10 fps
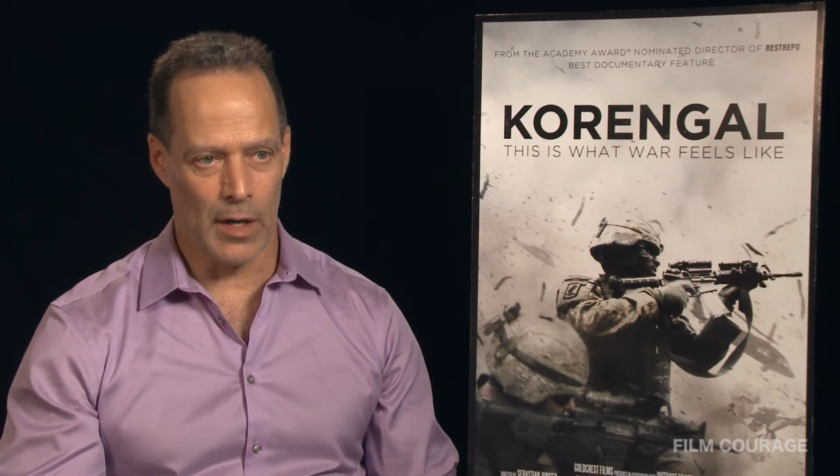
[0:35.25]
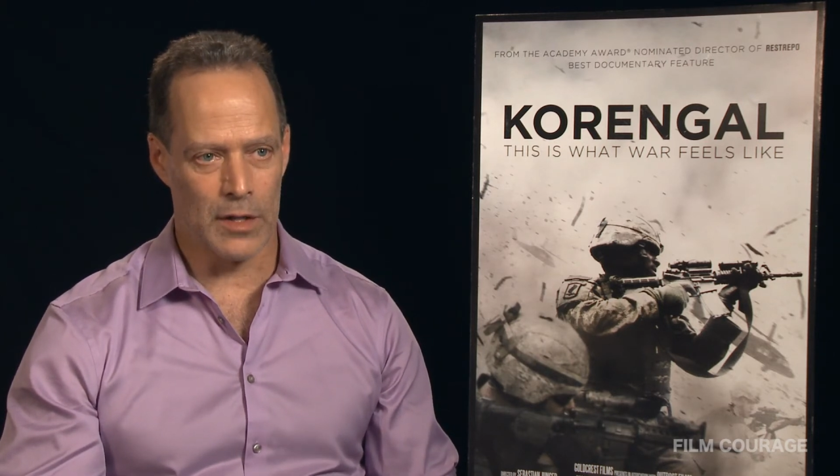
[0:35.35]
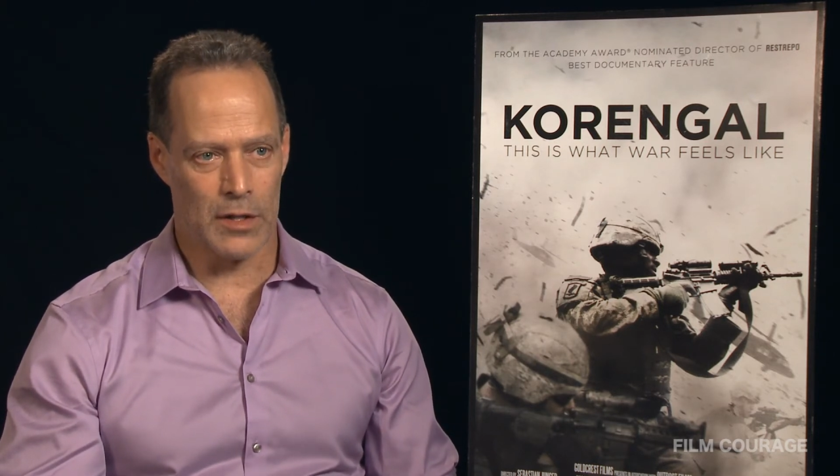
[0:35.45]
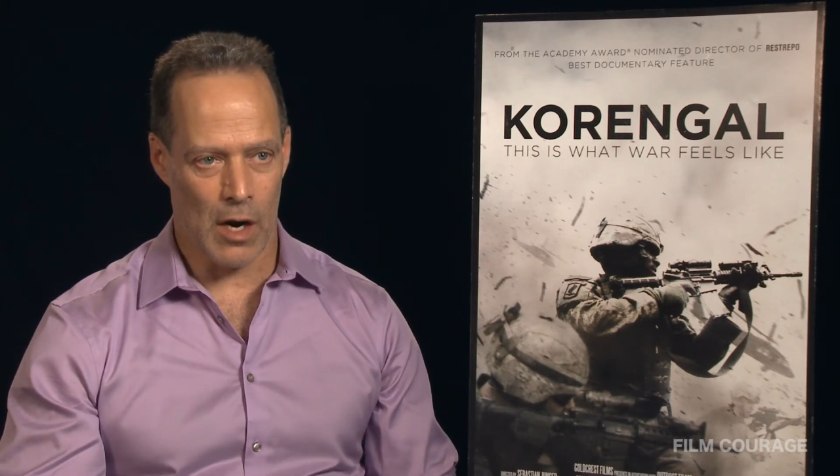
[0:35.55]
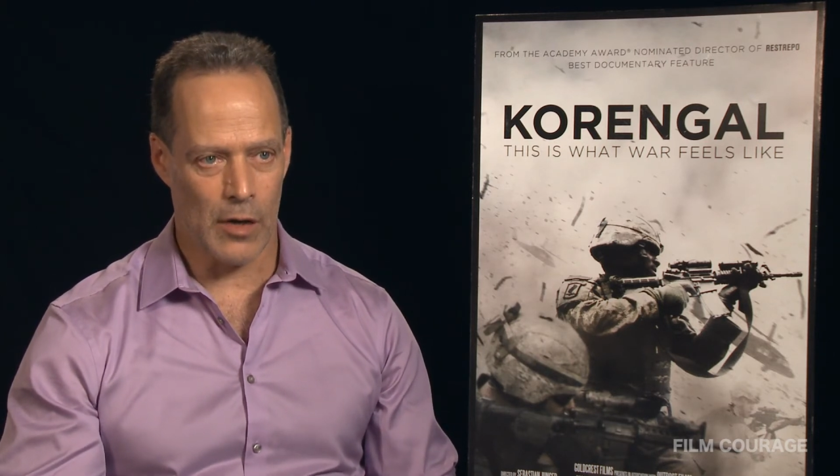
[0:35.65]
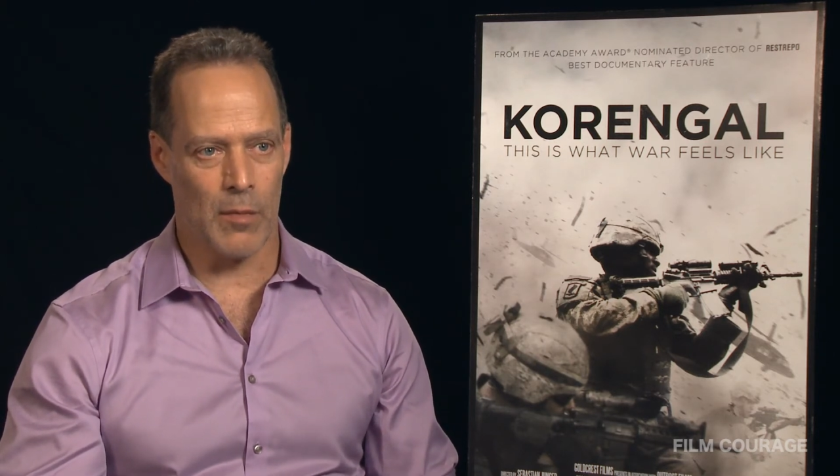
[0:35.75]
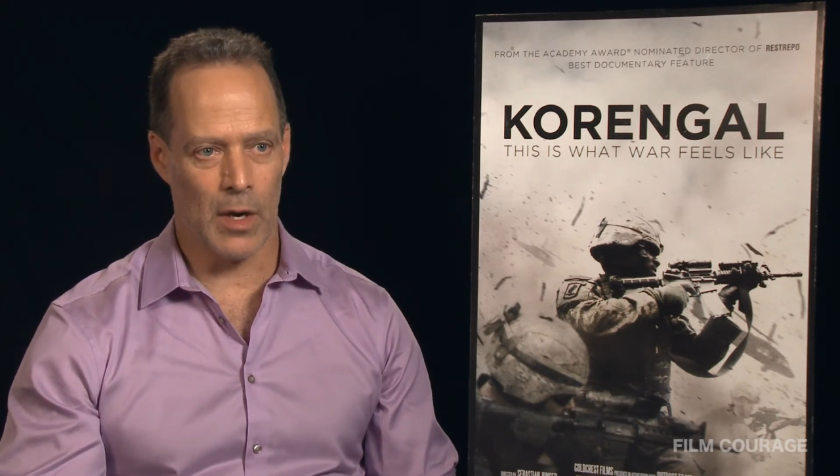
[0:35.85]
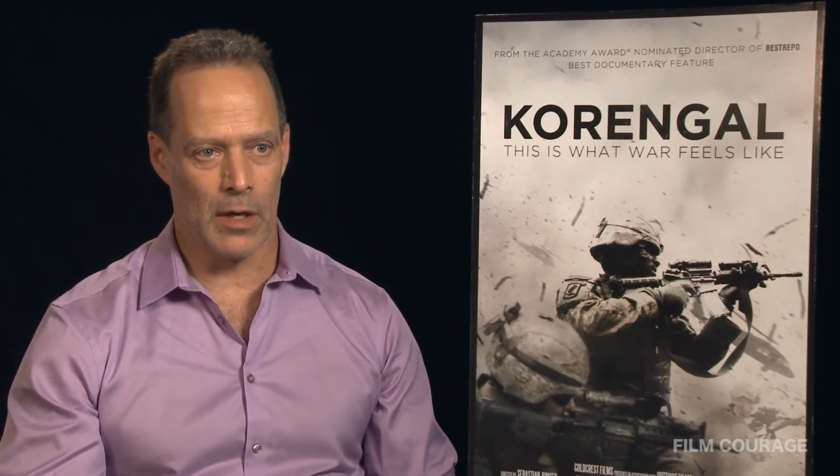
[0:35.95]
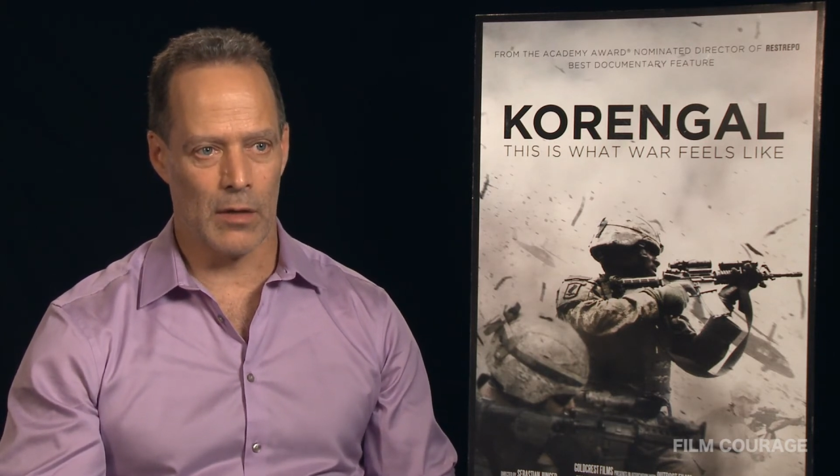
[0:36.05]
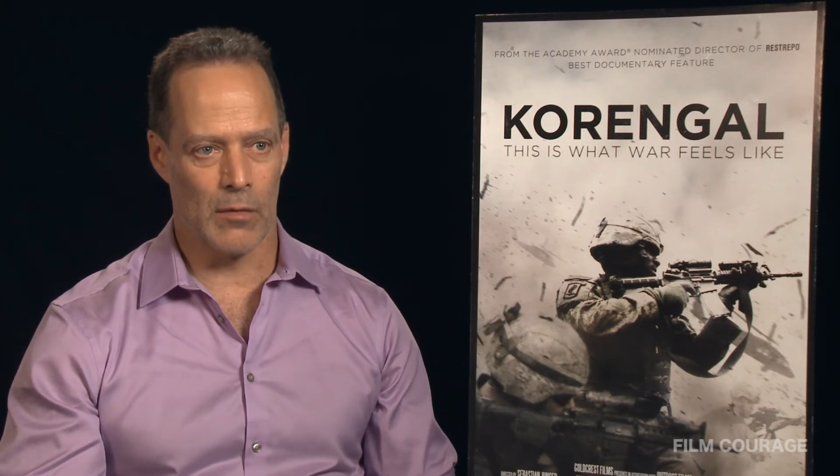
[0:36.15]
It's
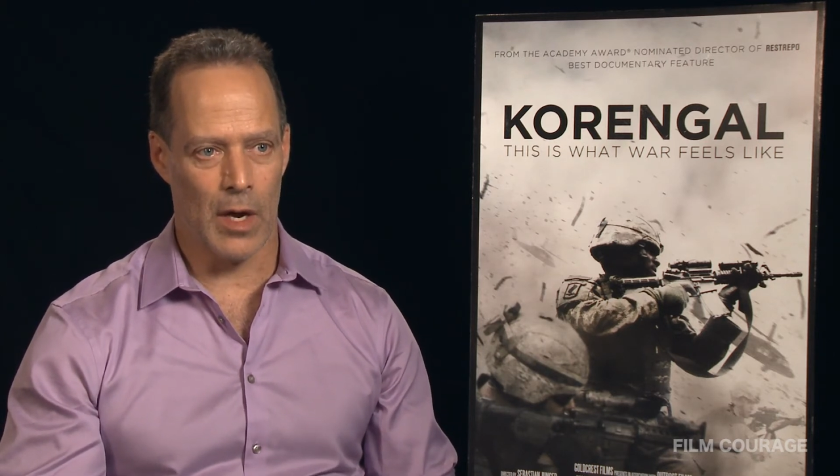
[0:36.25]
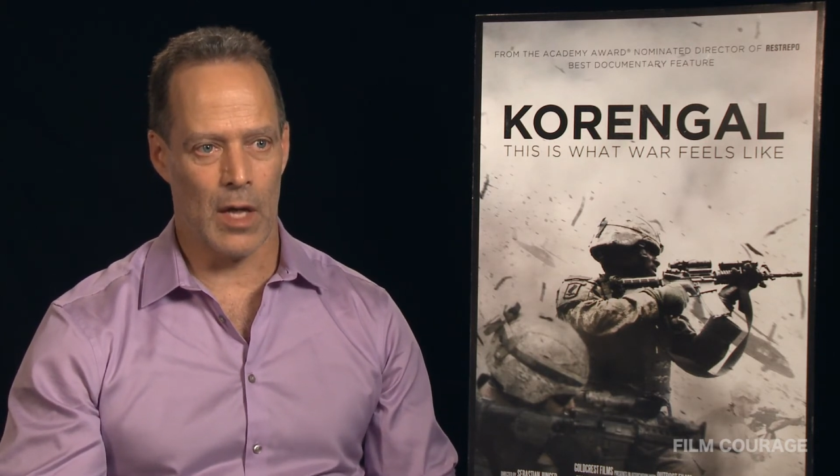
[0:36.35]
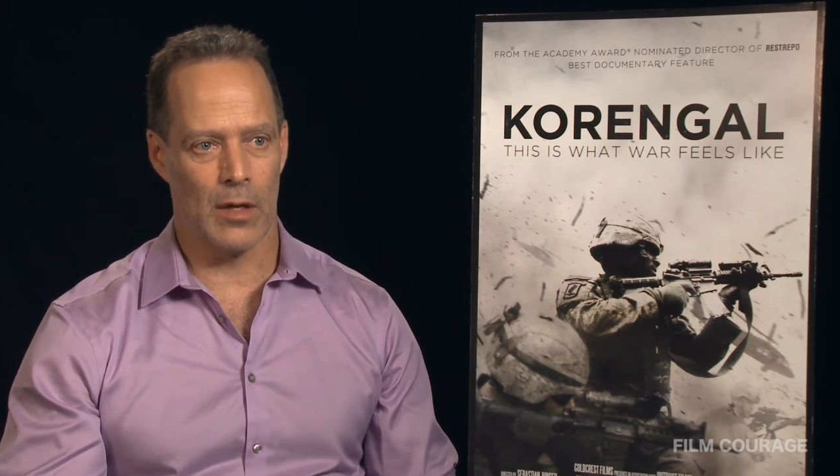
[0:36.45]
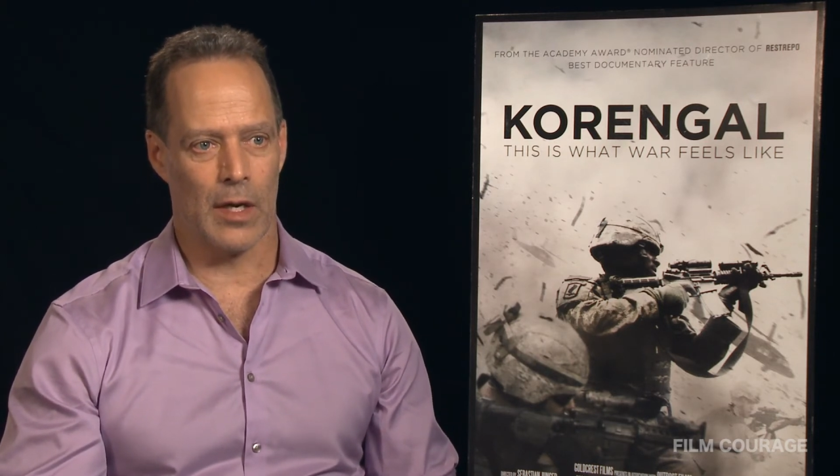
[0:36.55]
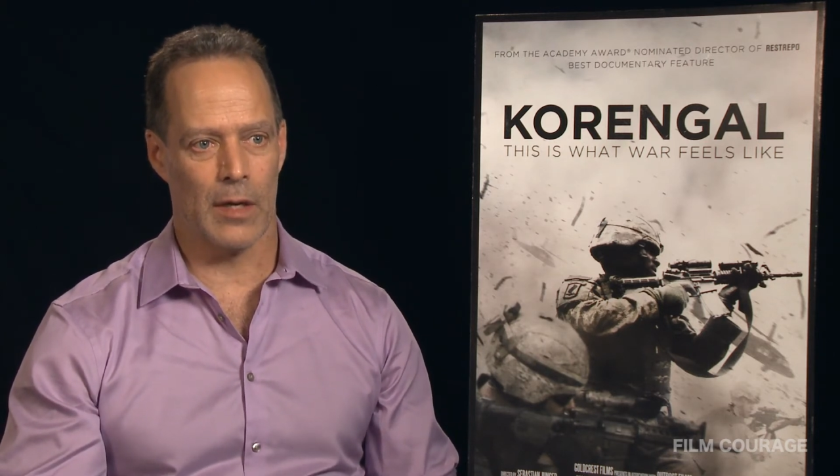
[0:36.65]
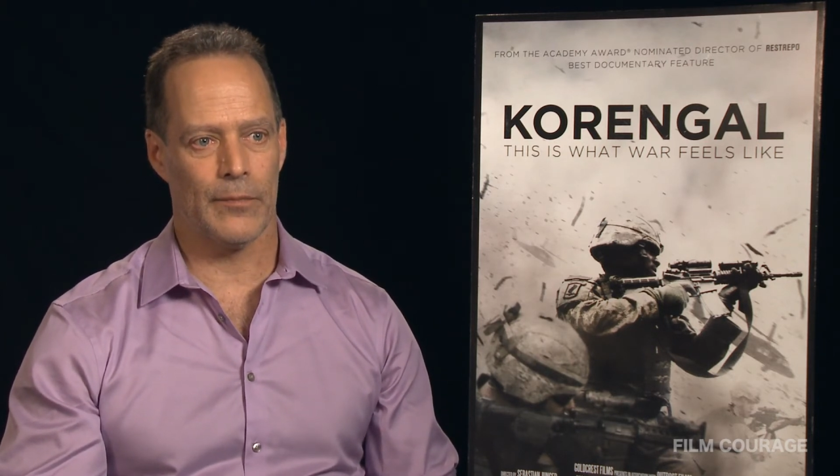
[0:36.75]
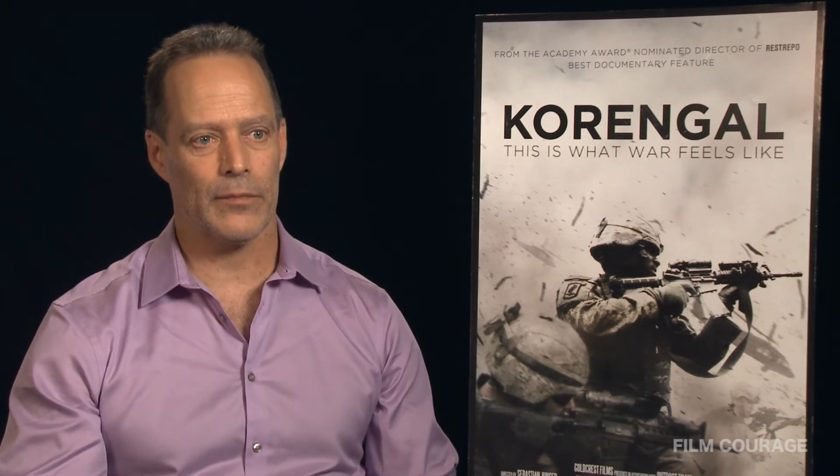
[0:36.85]
documenting reality.